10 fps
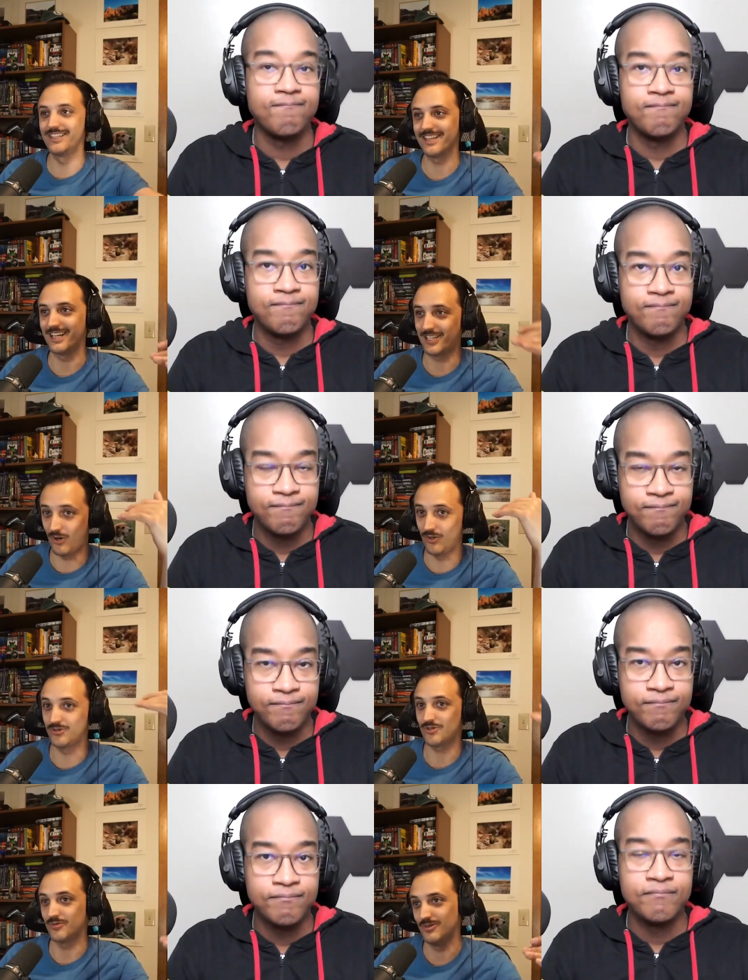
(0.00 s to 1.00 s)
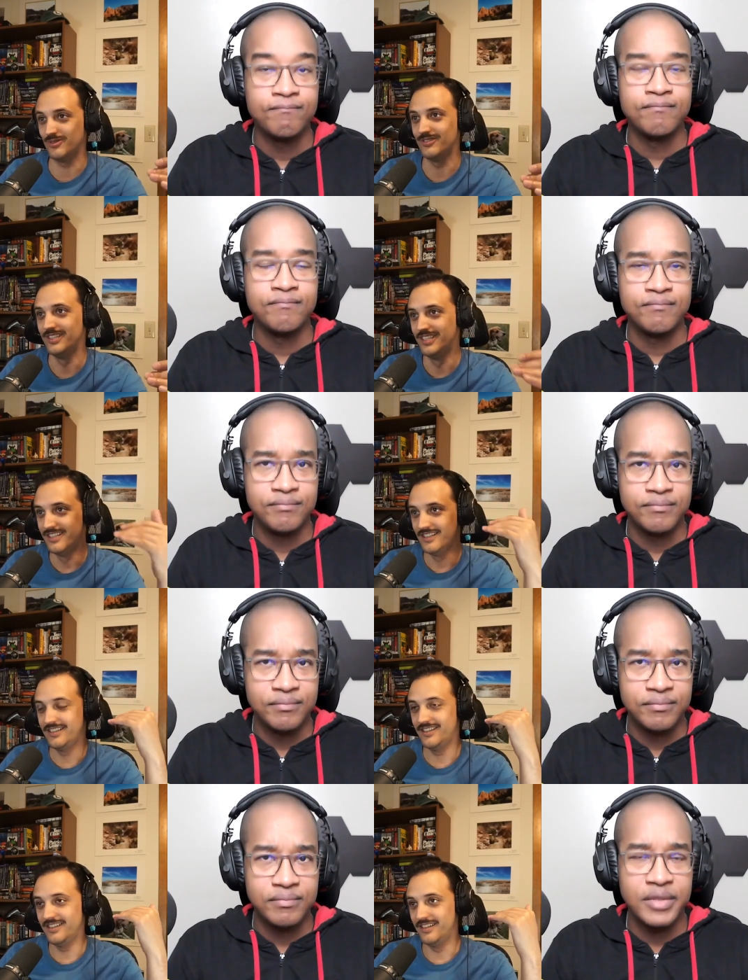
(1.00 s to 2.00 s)
Speaker 1: is a cultural
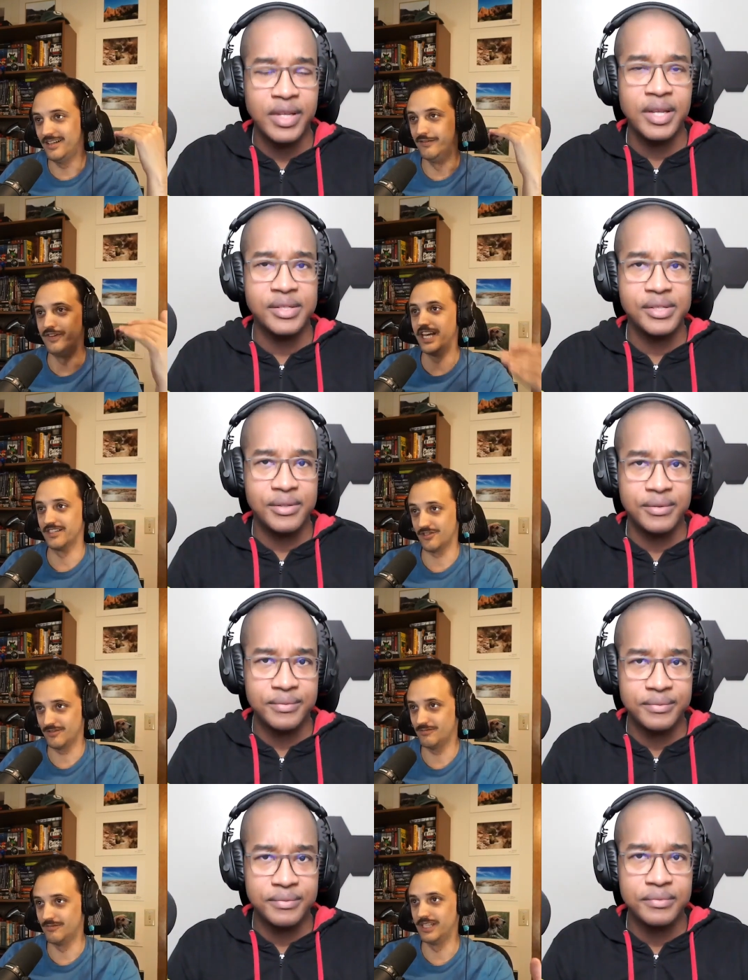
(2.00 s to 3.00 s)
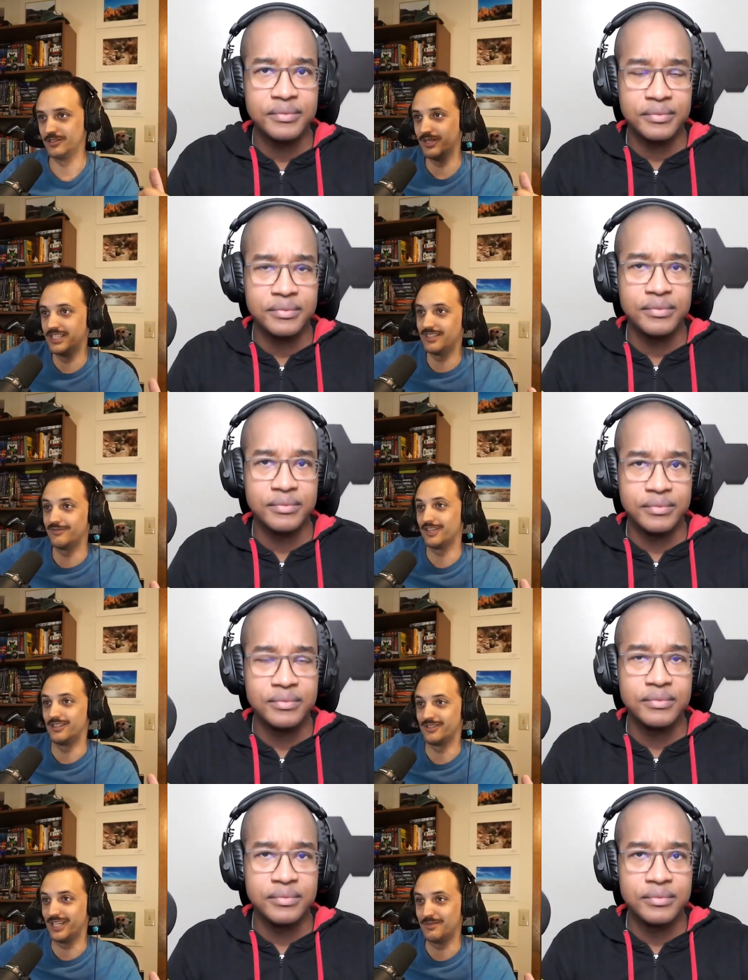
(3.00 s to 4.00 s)
it event is. when a Grand Theft
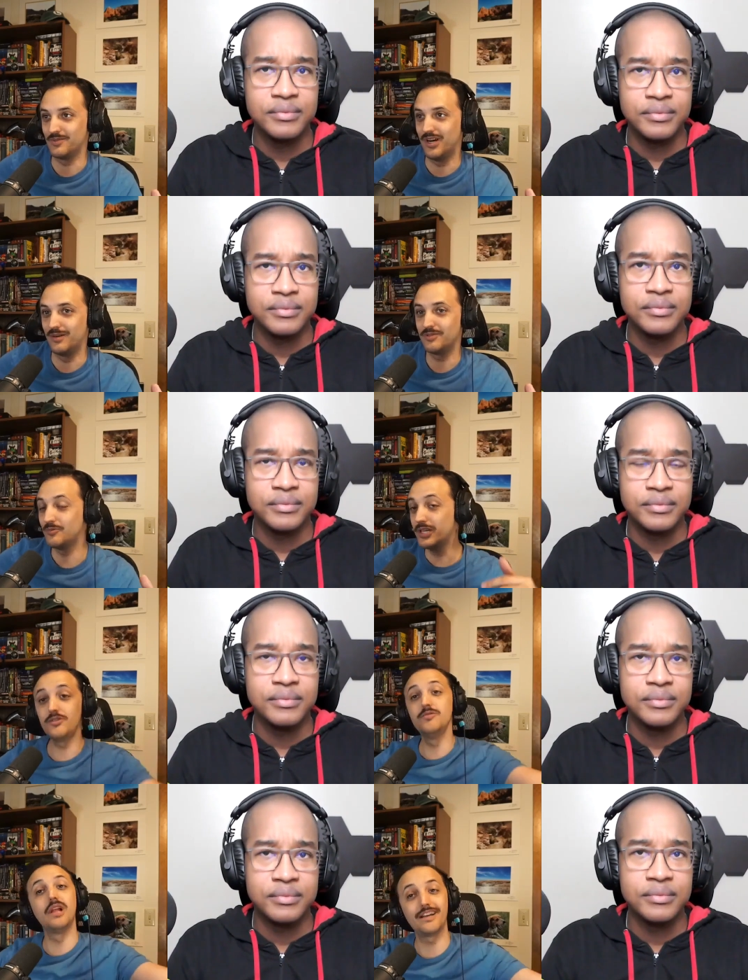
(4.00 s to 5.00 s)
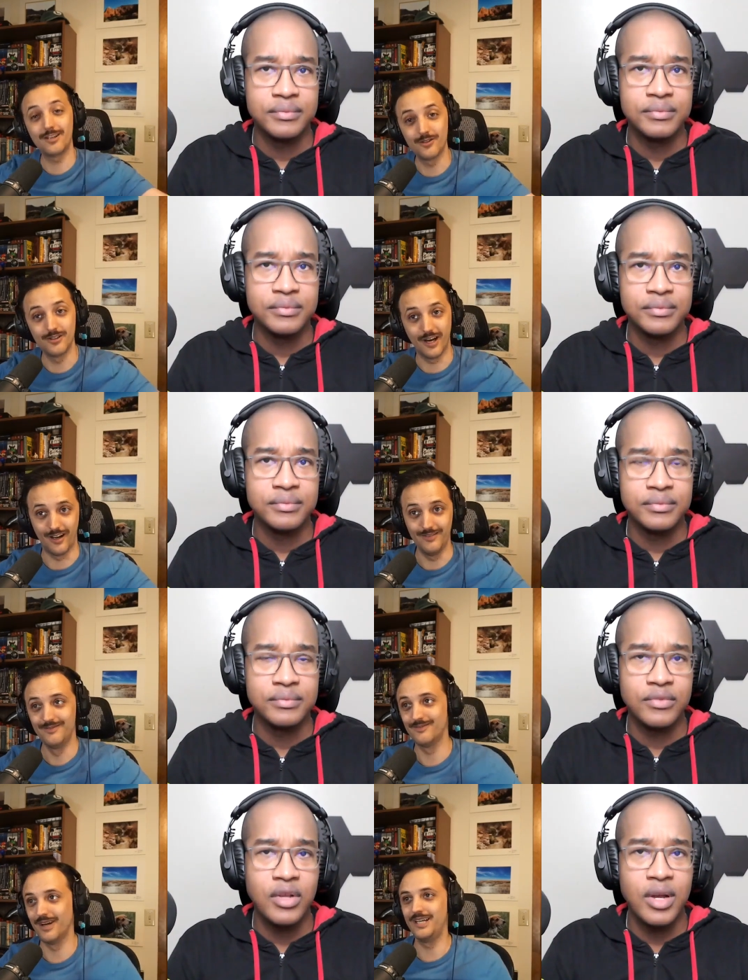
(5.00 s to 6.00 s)
Auto game drops, whether you like it or not.
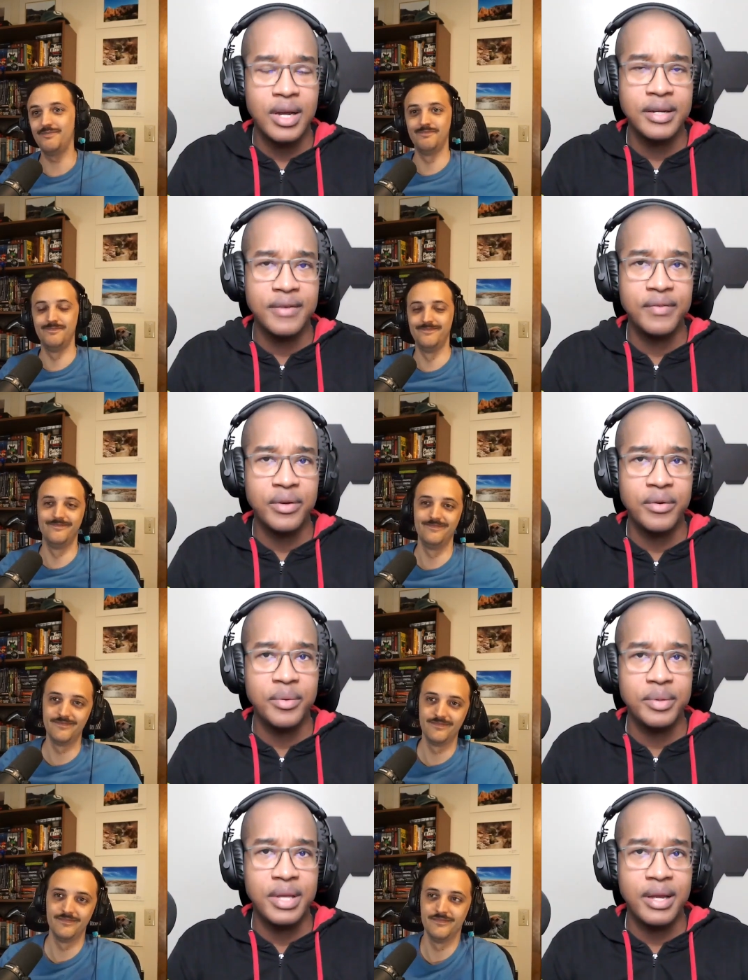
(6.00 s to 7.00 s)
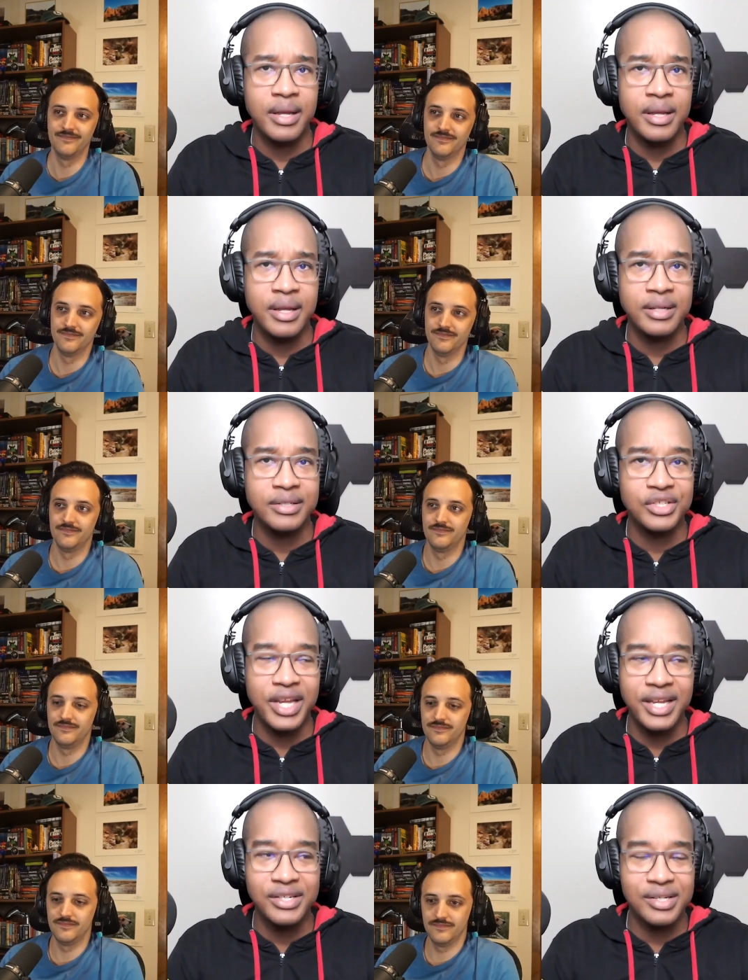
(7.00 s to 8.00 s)
Speaker 2: Right. No, I definitely agree with that. It, it
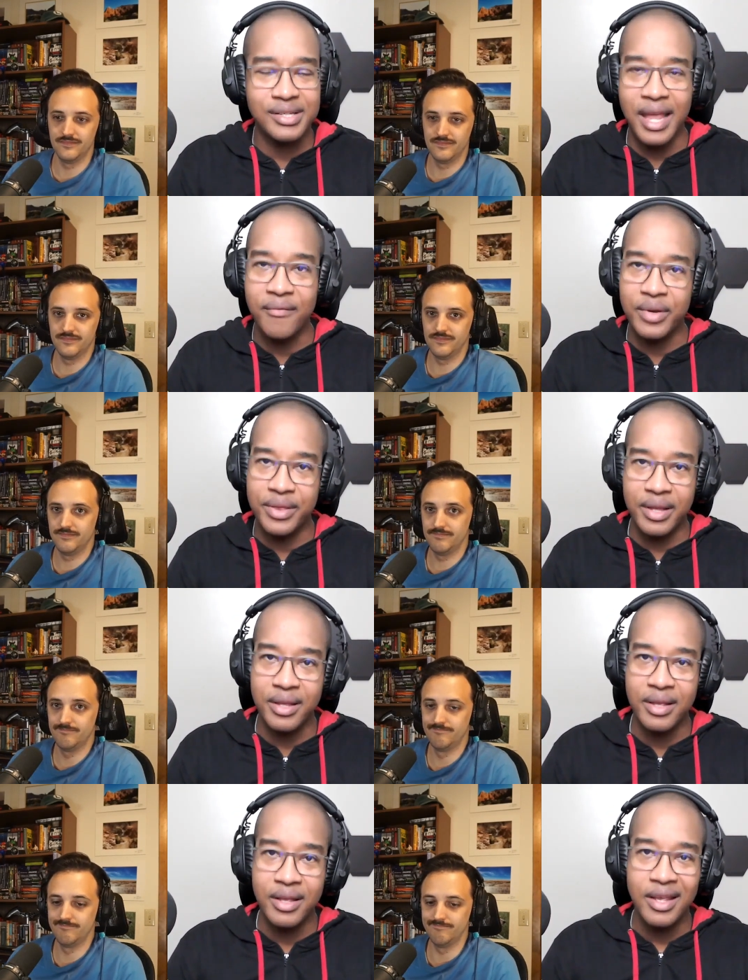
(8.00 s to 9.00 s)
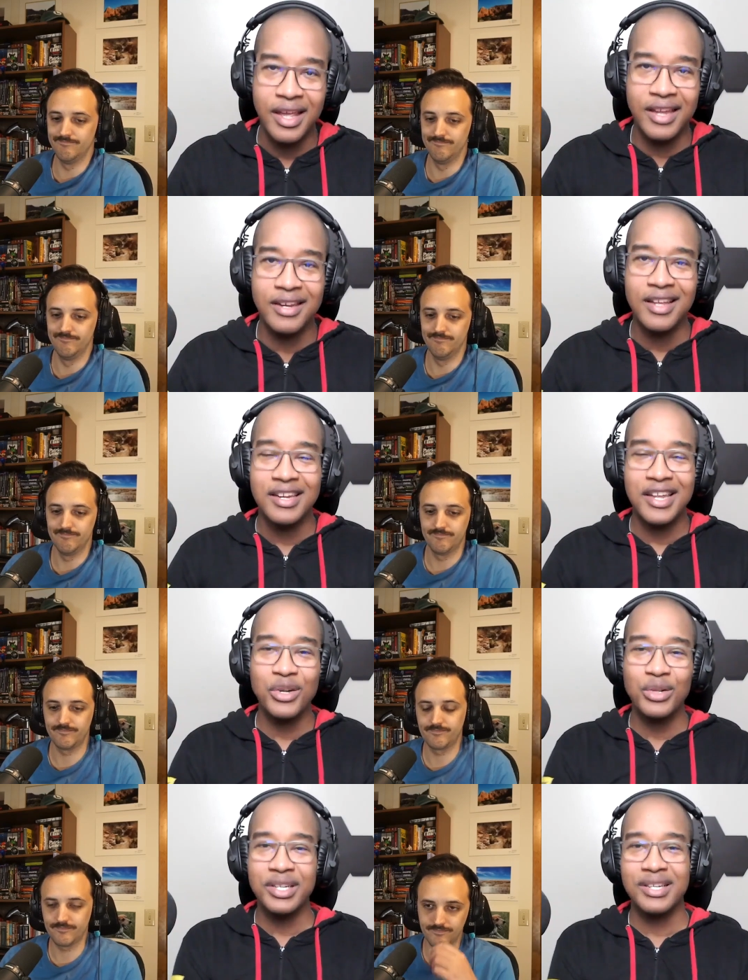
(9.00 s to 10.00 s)
changes everything. Mm. And
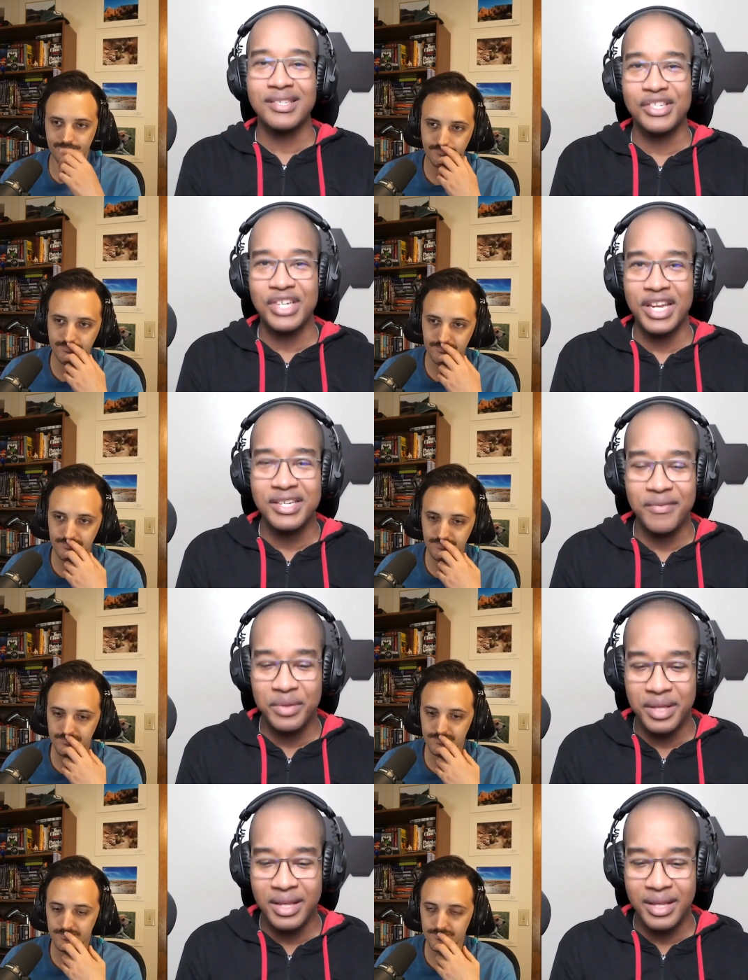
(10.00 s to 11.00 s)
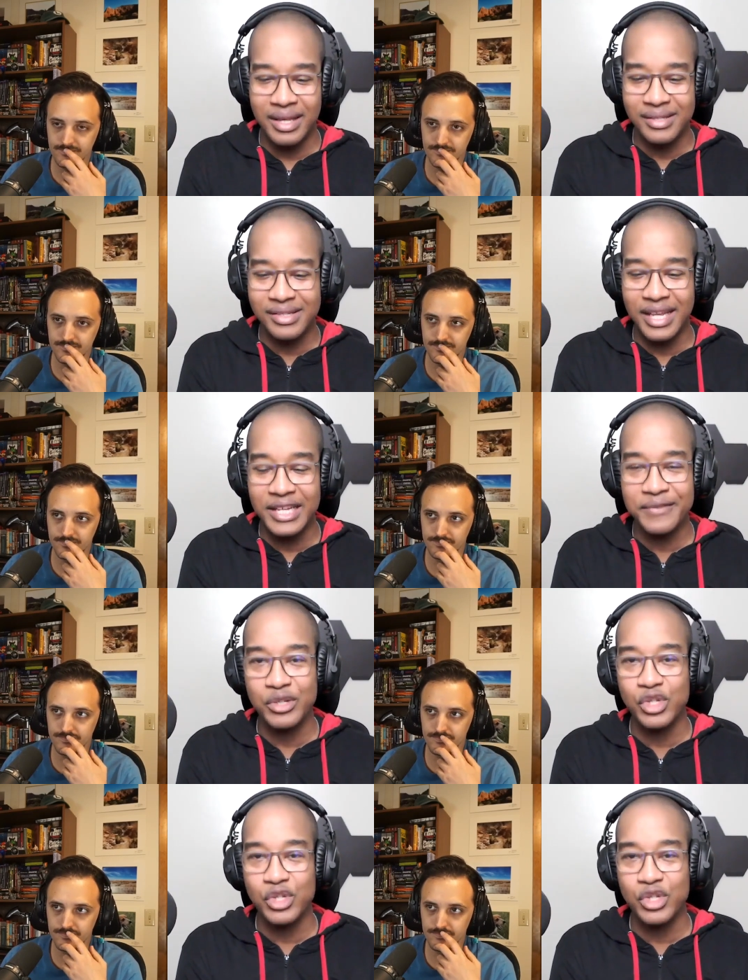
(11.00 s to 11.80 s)
not only does it change everything, it stays